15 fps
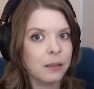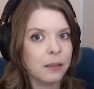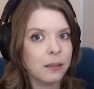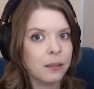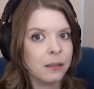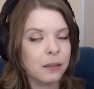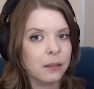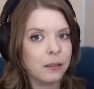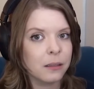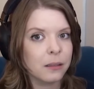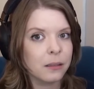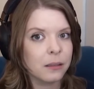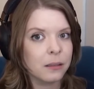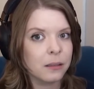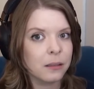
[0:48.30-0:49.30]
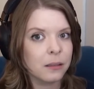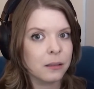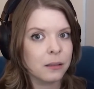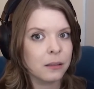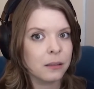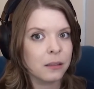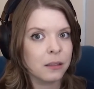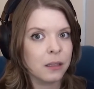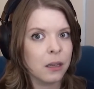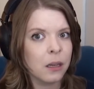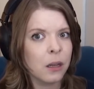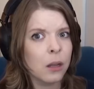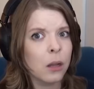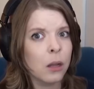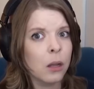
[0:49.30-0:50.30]

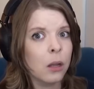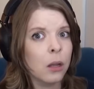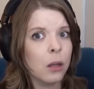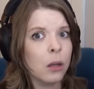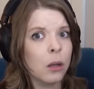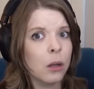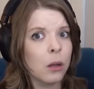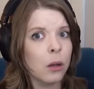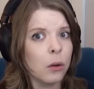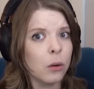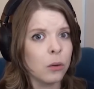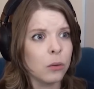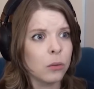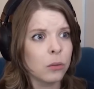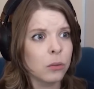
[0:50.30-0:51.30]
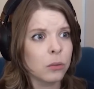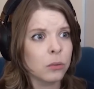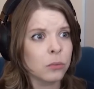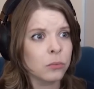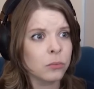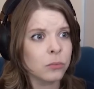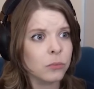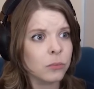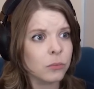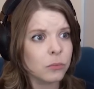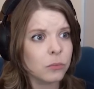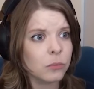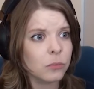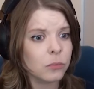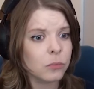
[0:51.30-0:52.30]

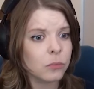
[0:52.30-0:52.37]
(not speaking)